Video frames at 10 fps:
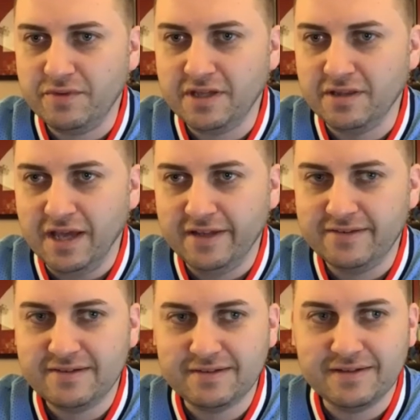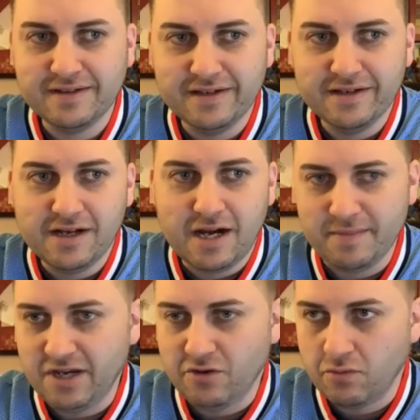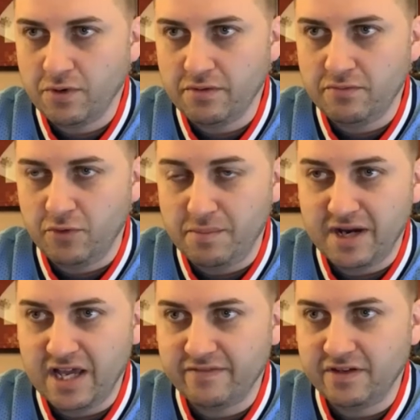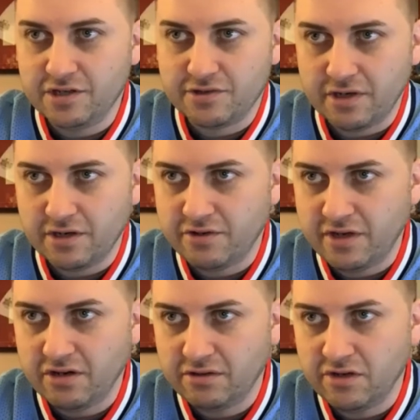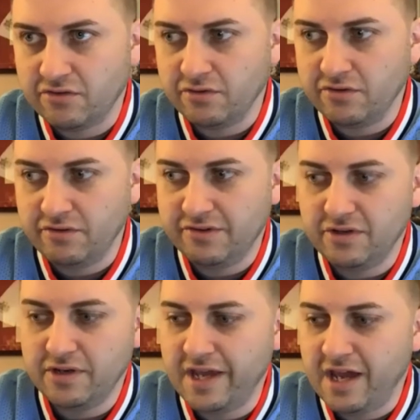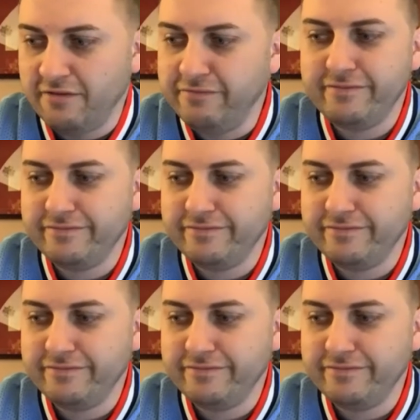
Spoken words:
And that's, I mean, we might have an injury or two here and there, so it's always good to have